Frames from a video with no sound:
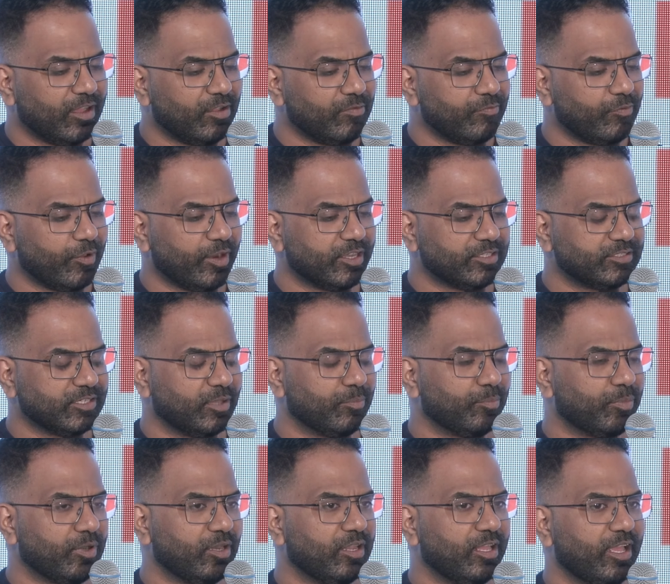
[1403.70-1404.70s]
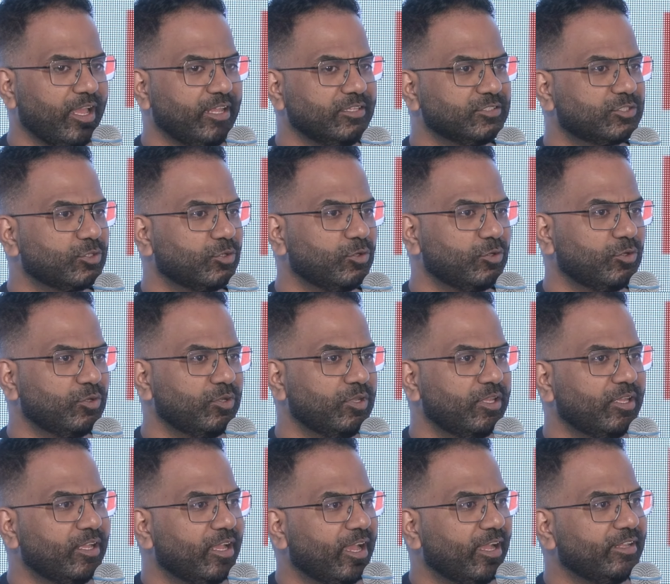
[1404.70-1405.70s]
for example. And so
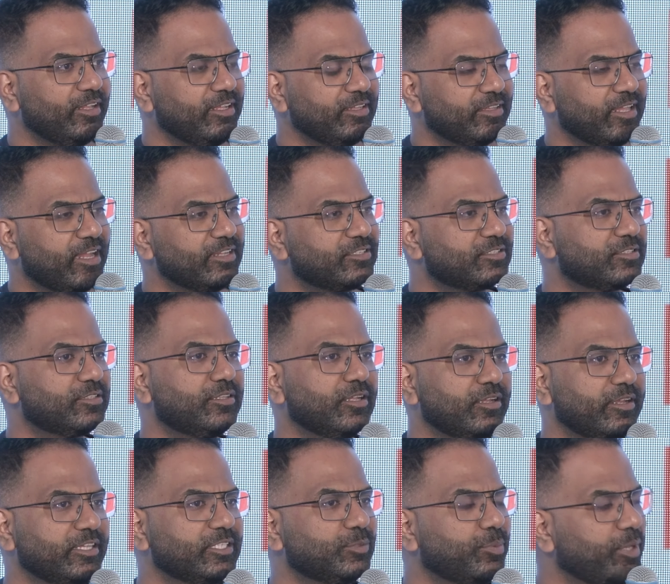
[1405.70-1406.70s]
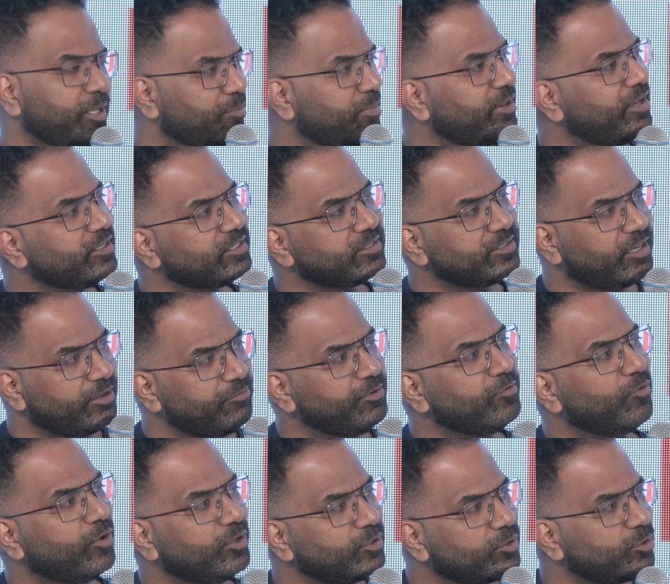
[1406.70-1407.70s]
I think that's the experimentation that we
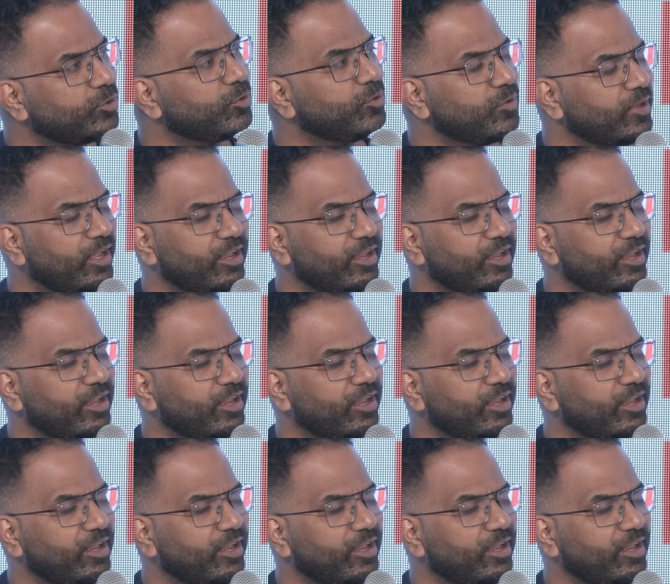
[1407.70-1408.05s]
want to do.